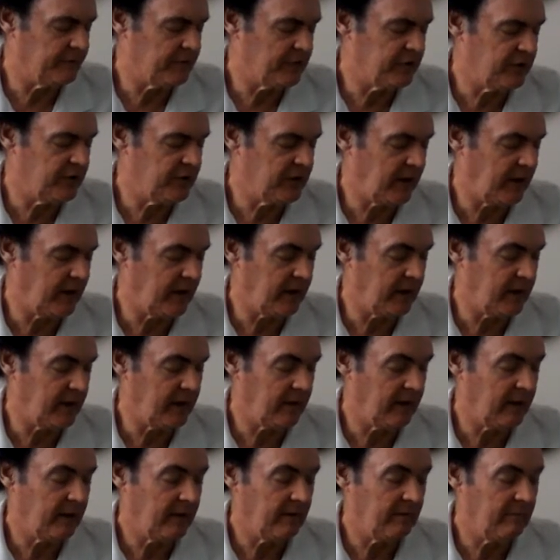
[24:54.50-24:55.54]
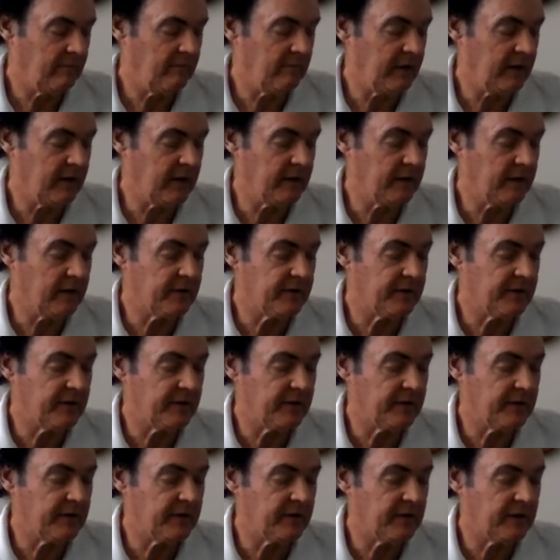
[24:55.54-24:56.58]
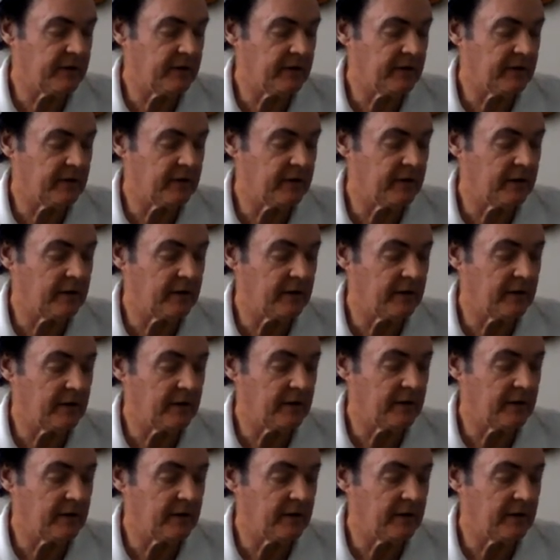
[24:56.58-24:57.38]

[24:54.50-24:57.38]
G, A, B, C,